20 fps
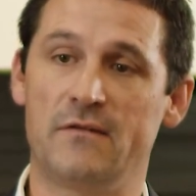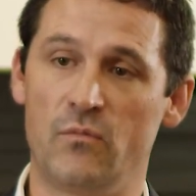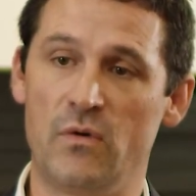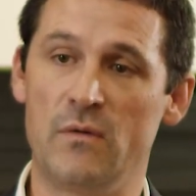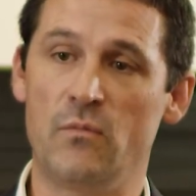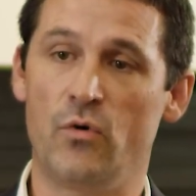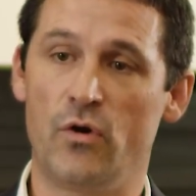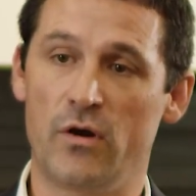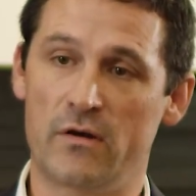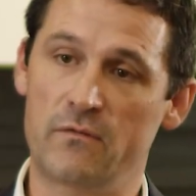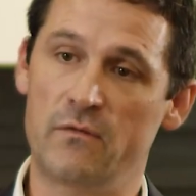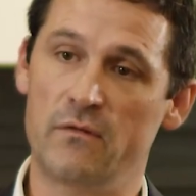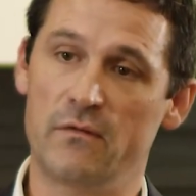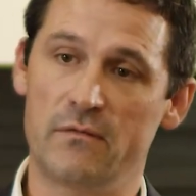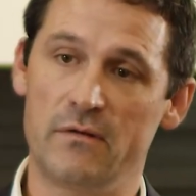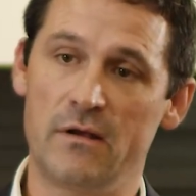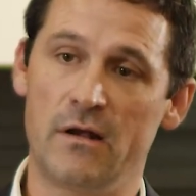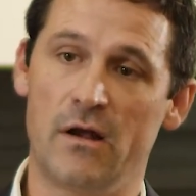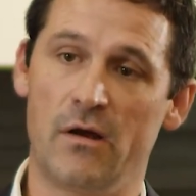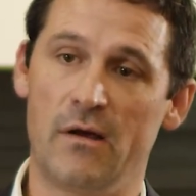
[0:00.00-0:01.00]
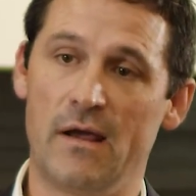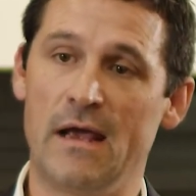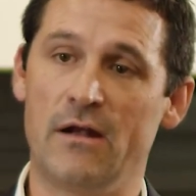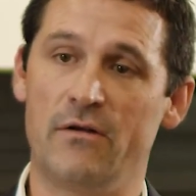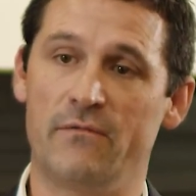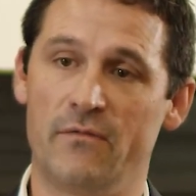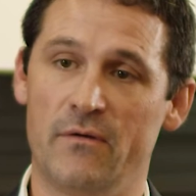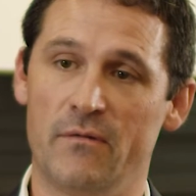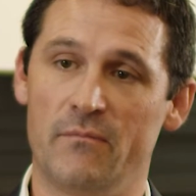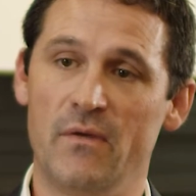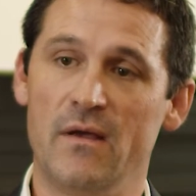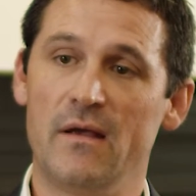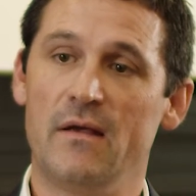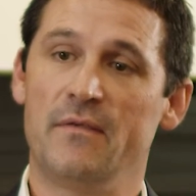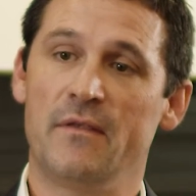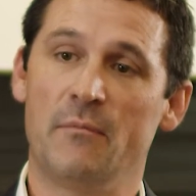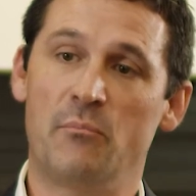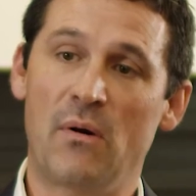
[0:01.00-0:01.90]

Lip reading: and we worked out of the